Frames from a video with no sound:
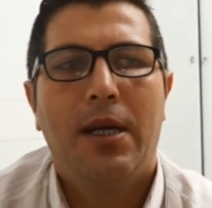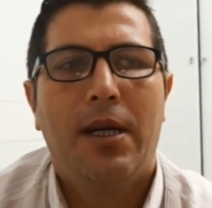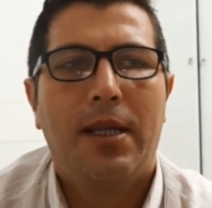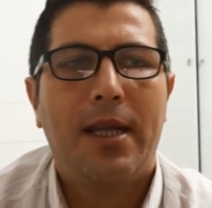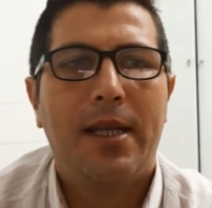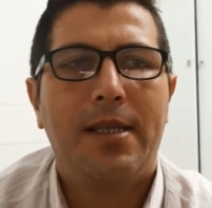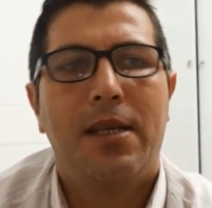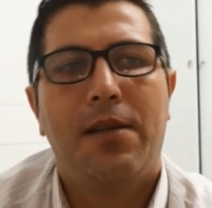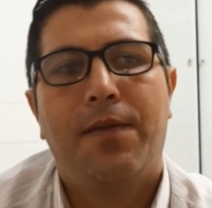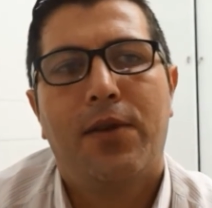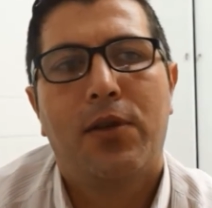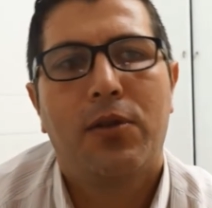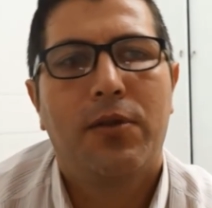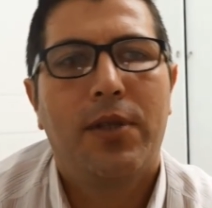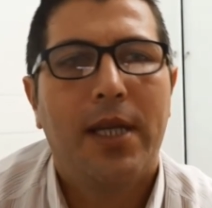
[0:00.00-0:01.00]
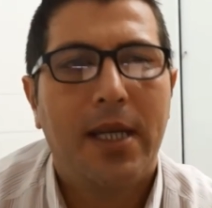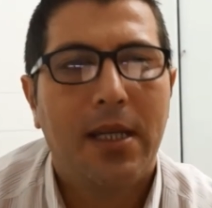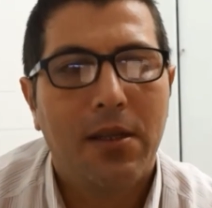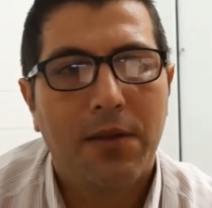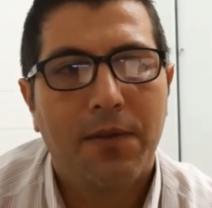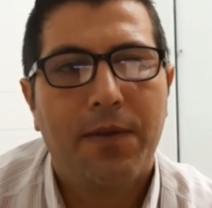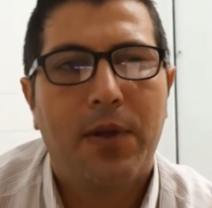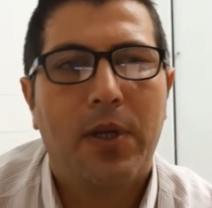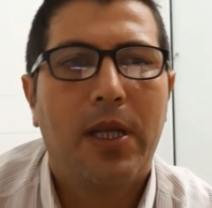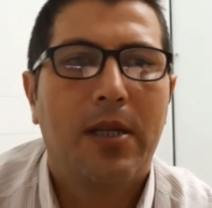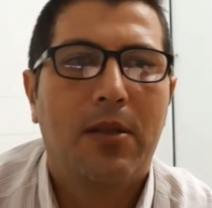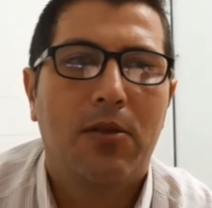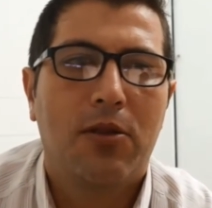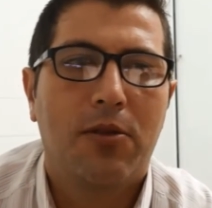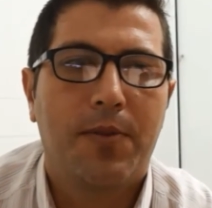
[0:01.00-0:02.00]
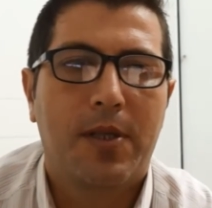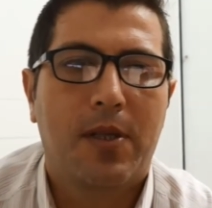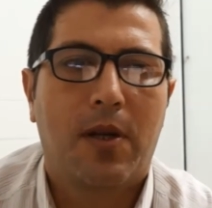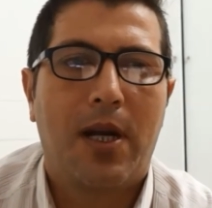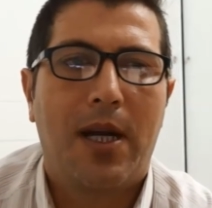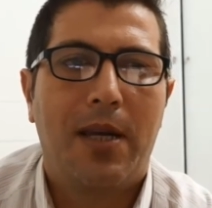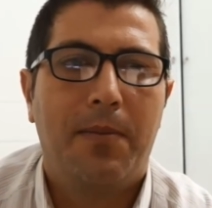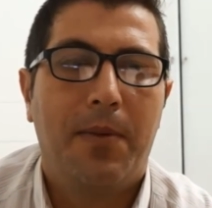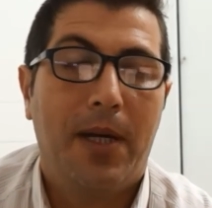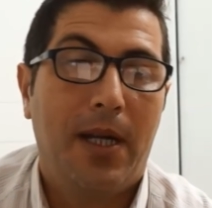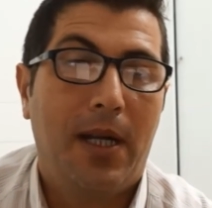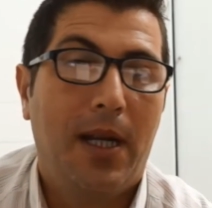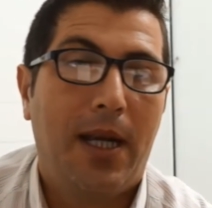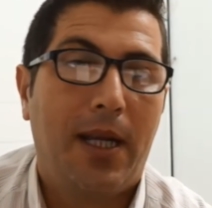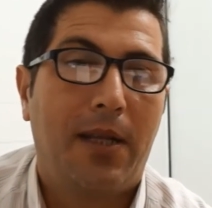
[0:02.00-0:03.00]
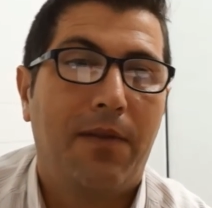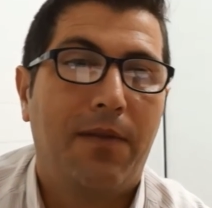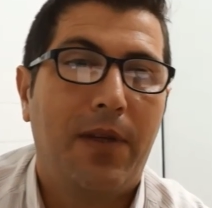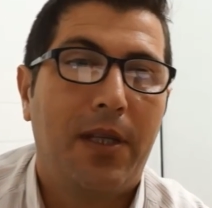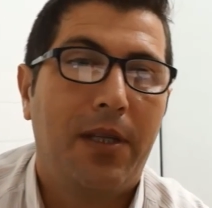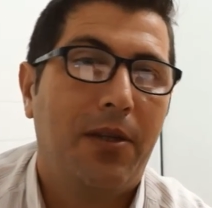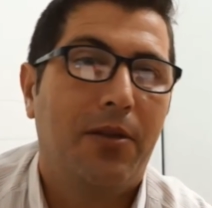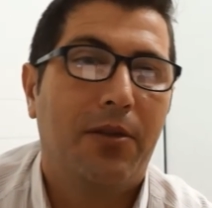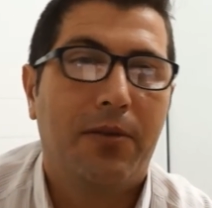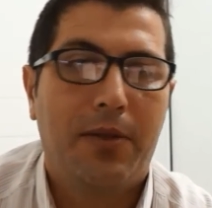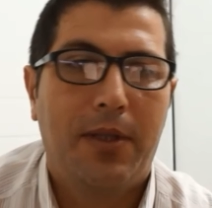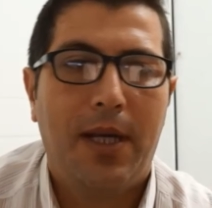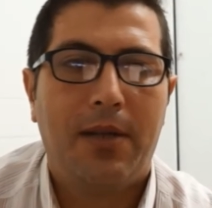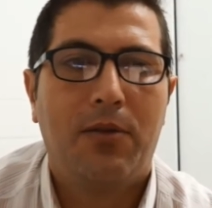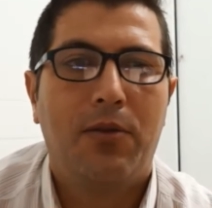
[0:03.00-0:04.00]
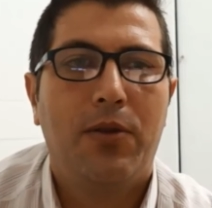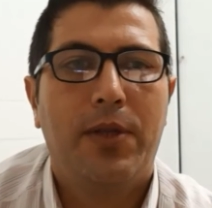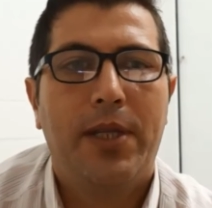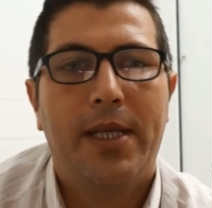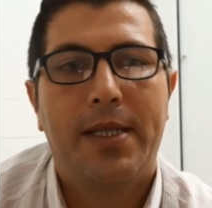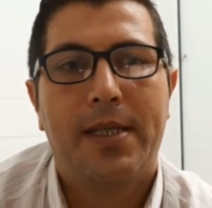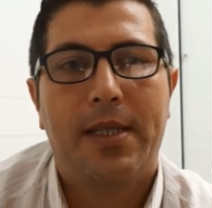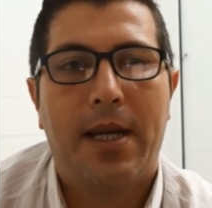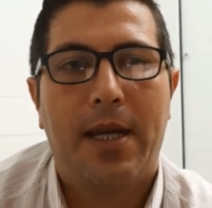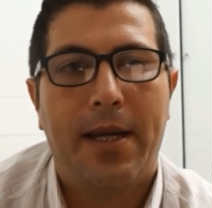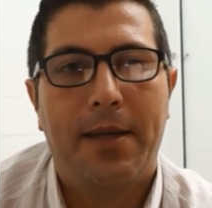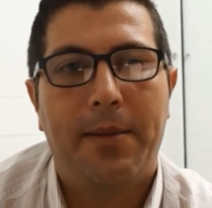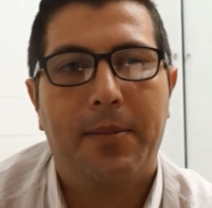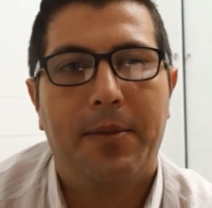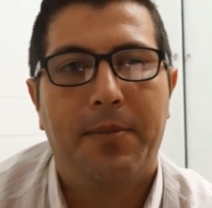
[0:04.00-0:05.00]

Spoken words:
That's it for today. Don't forget to subscribe and like the video. Talk to you next time.